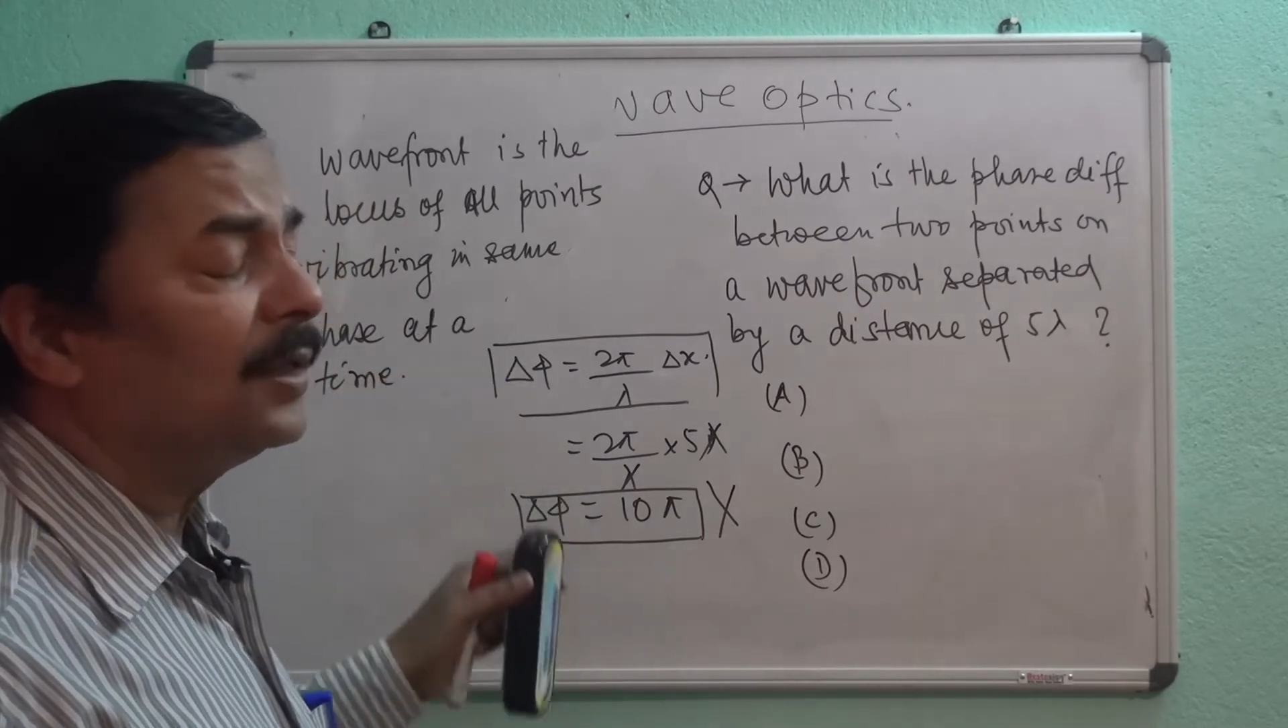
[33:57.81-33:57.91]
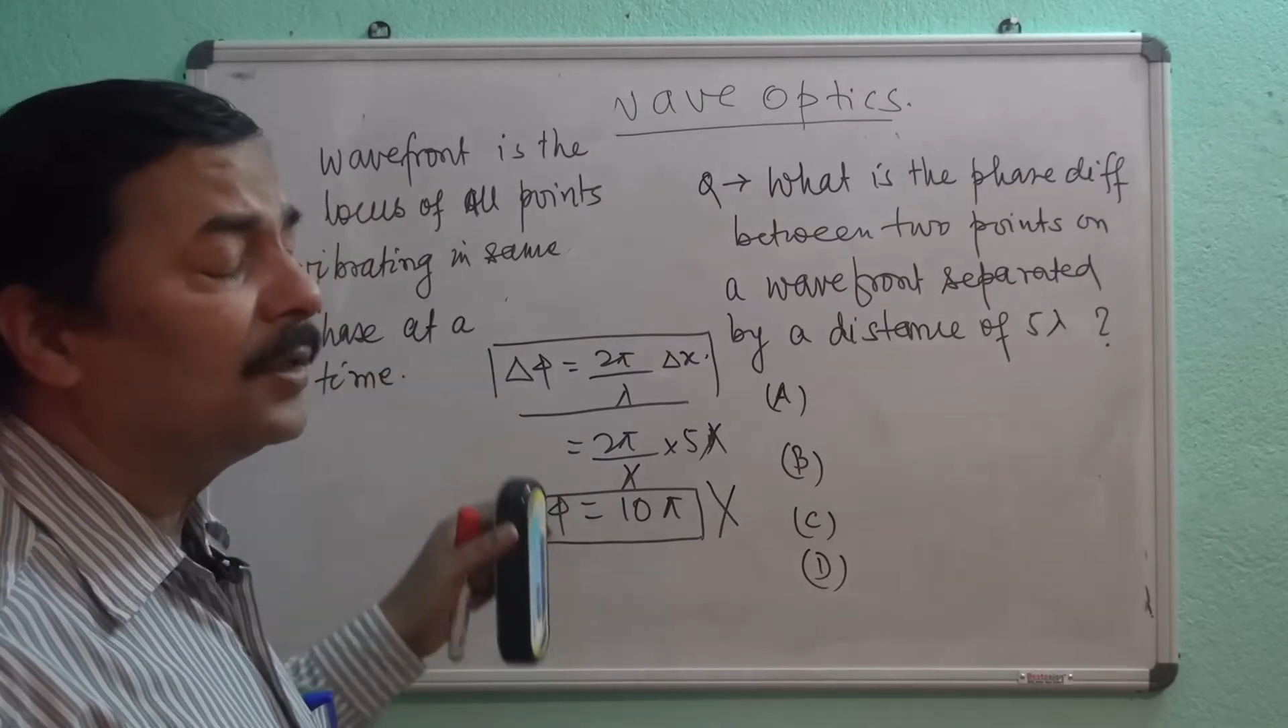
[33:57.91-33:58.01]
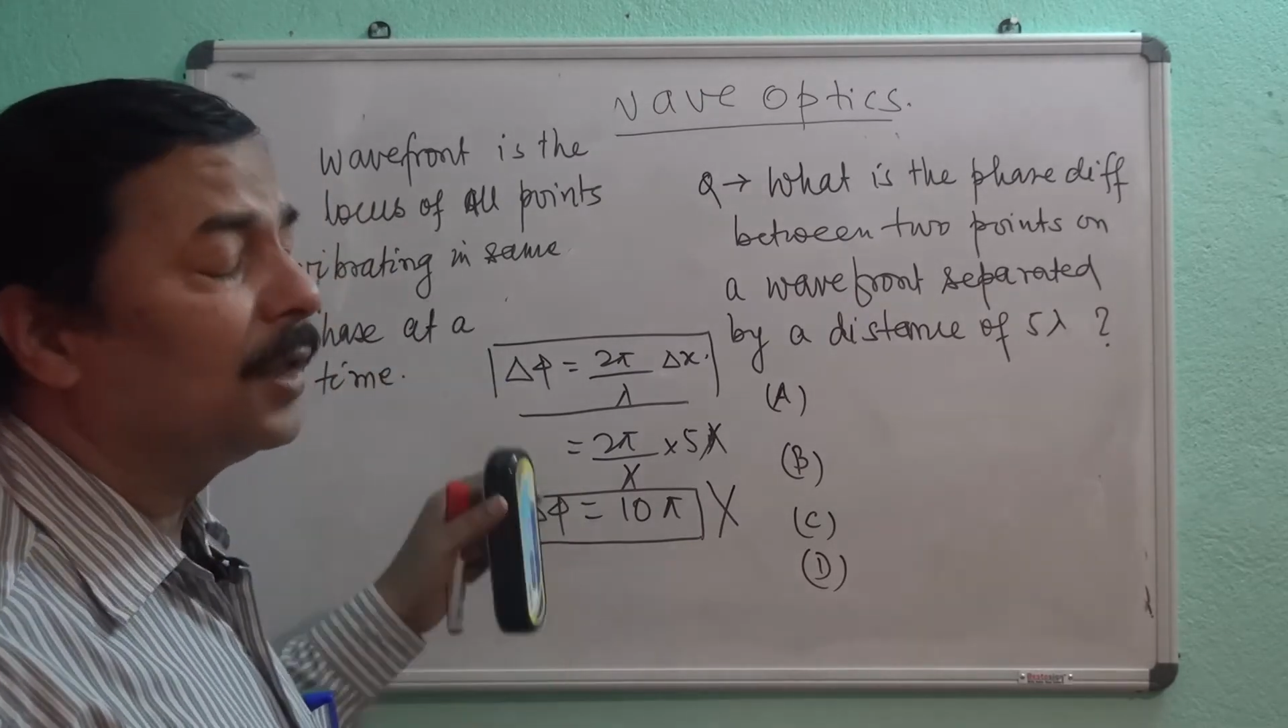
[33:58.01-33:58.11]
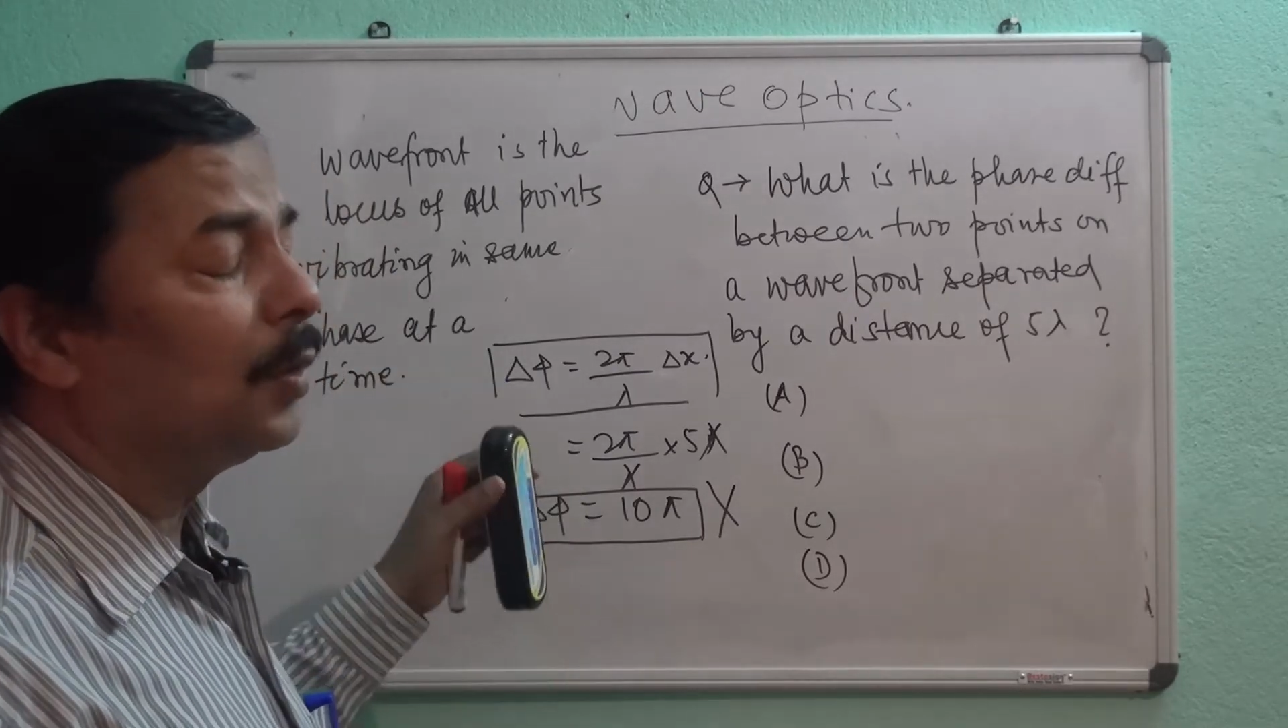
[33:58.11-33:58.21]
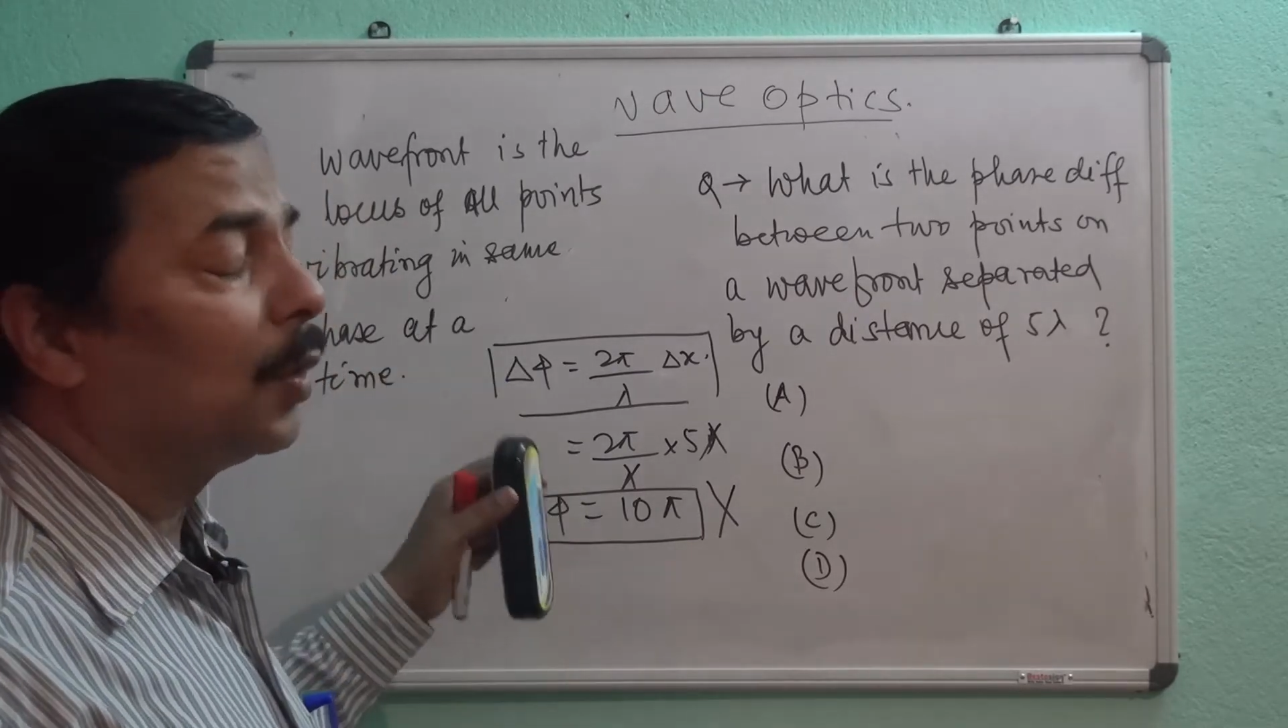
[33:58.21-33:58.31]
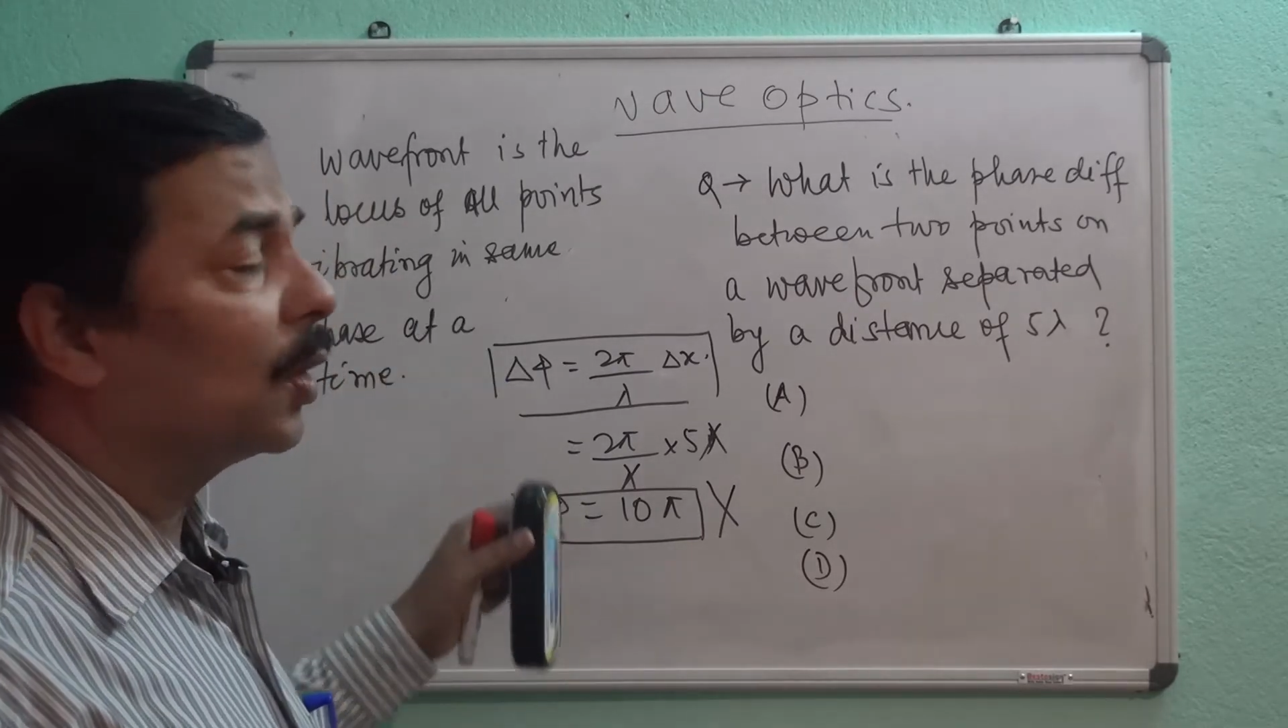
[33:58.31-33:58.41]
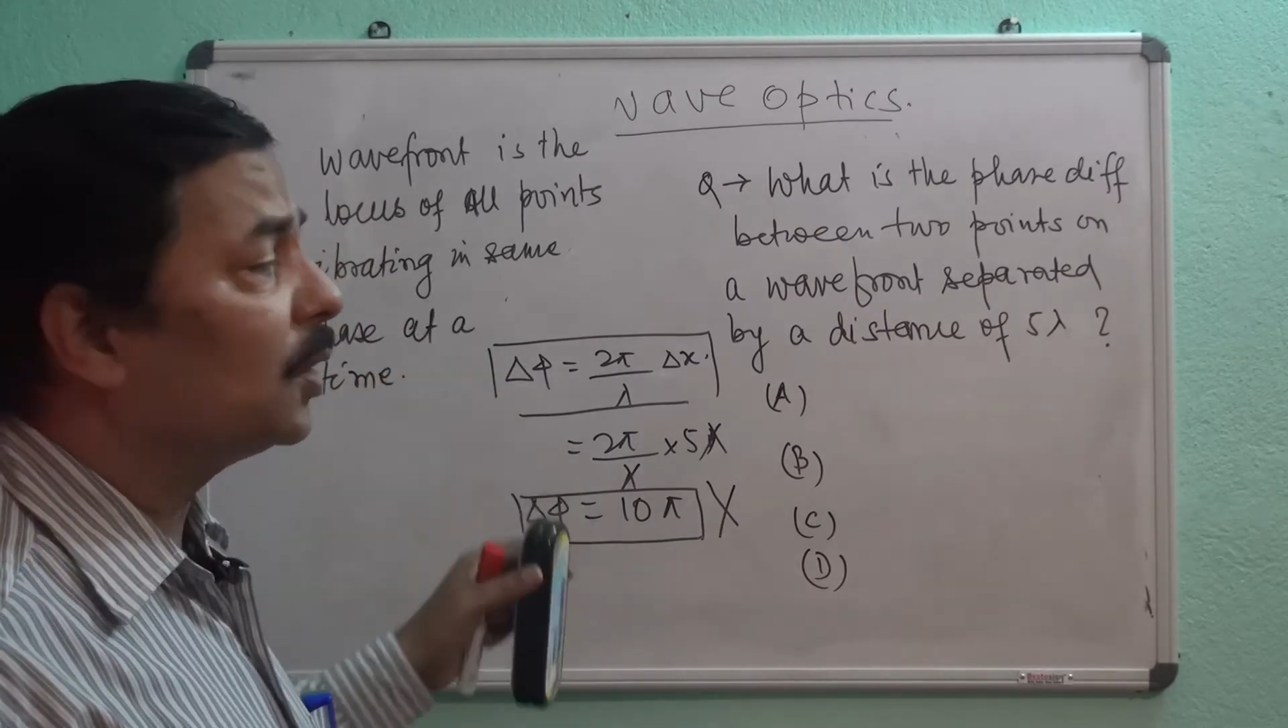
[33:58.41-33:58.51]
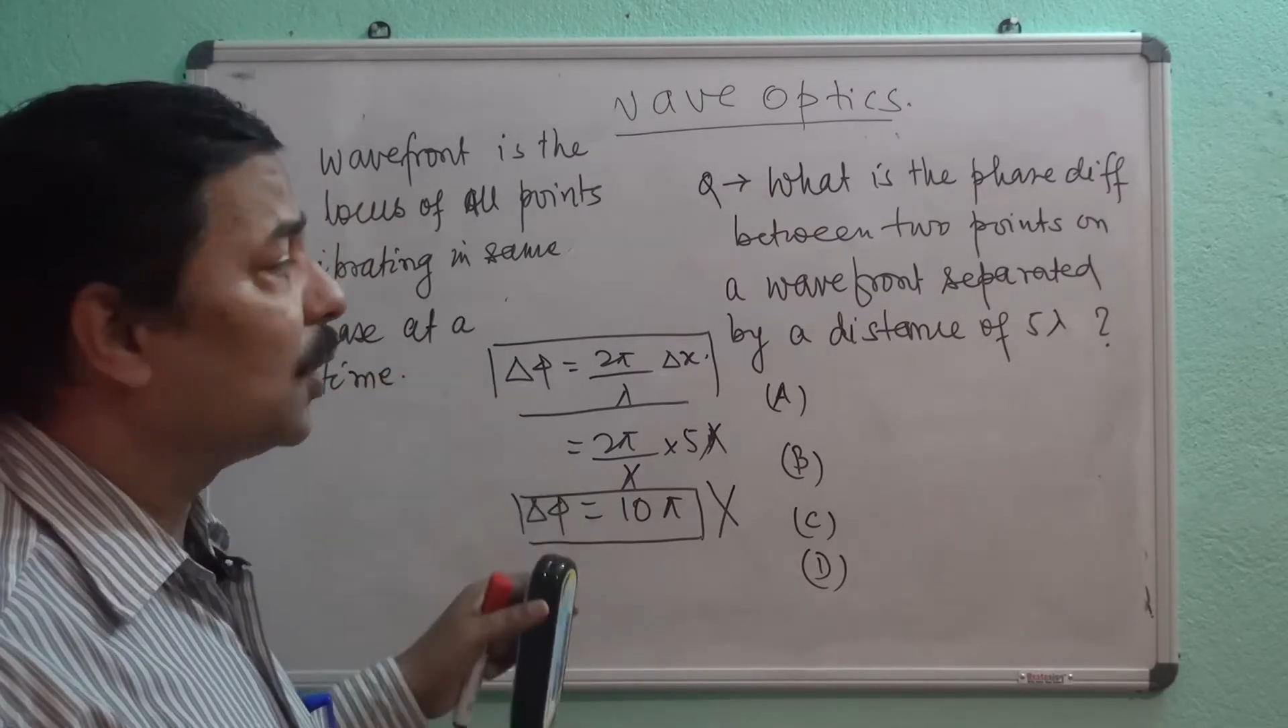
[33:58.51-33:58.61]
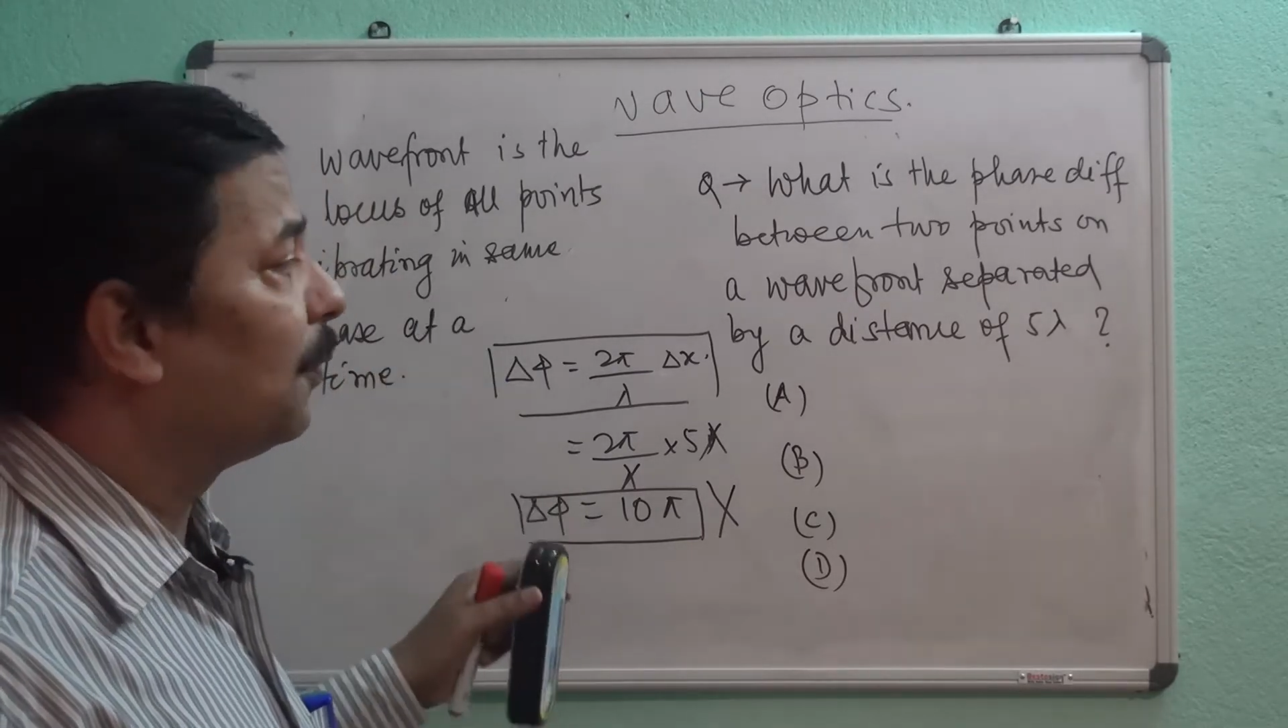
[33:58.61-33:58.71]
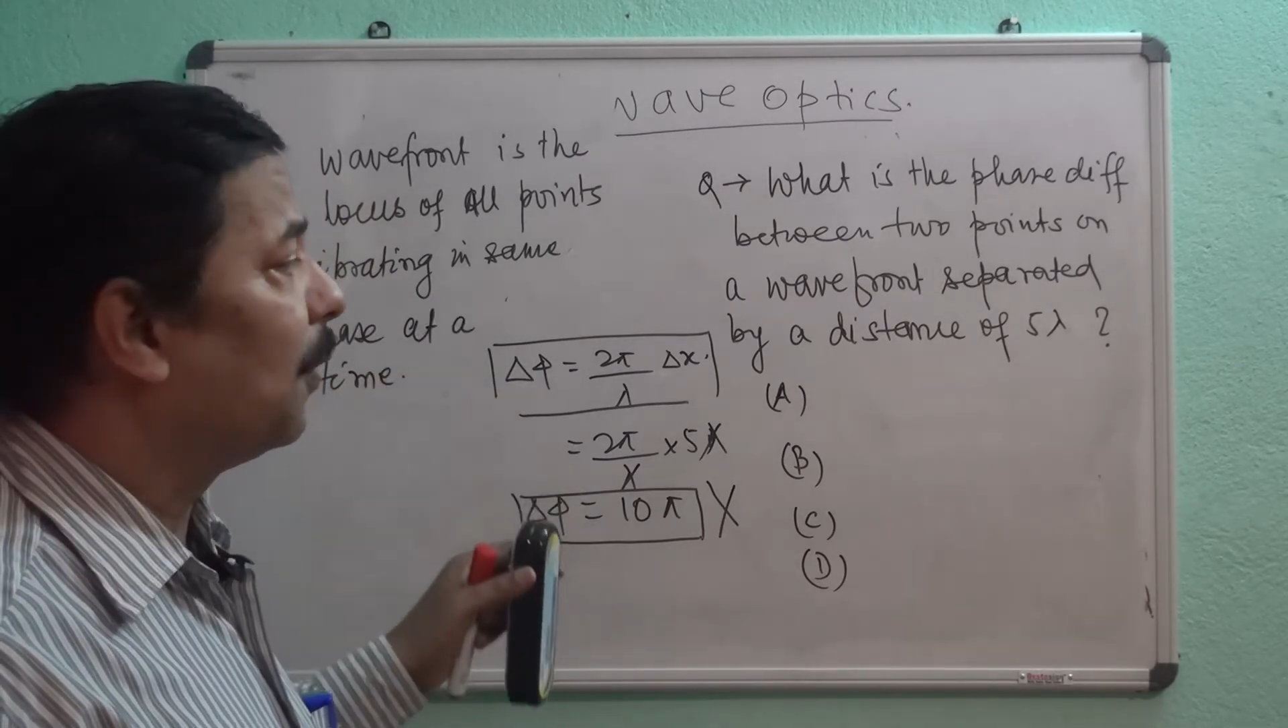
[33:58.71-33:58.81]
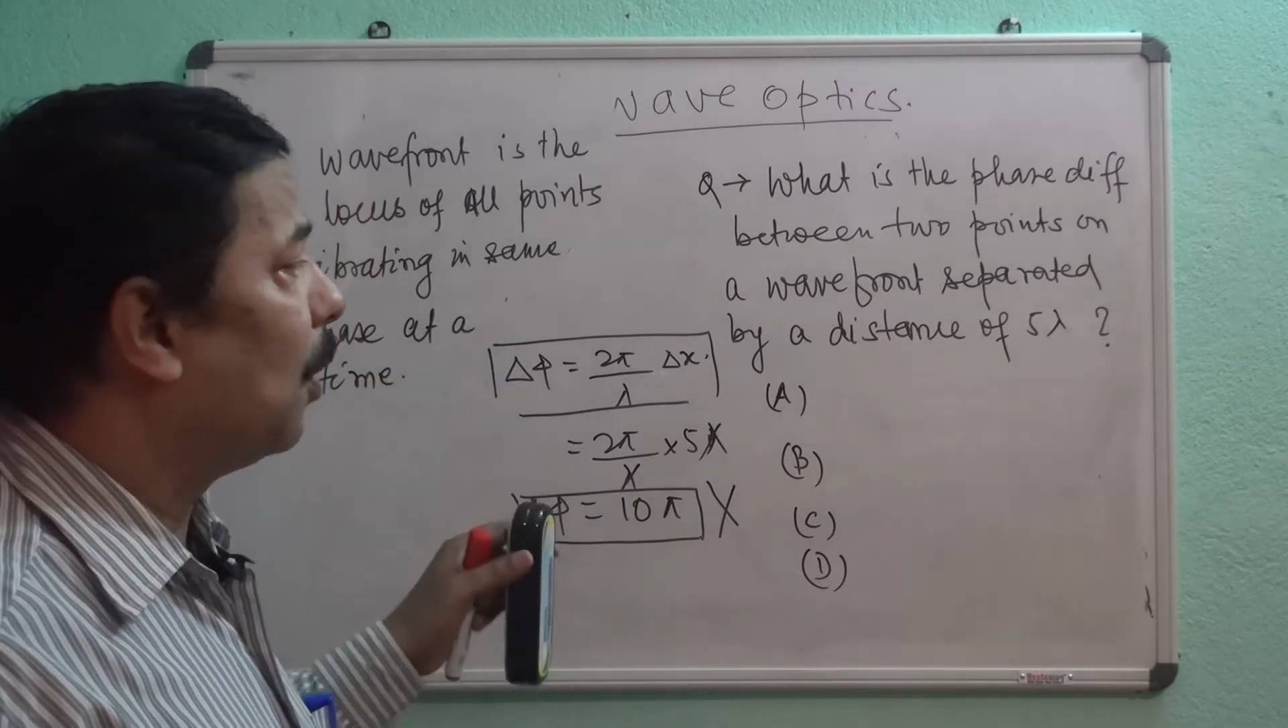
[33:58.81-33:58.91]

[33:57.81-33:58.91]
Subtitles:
is the locus of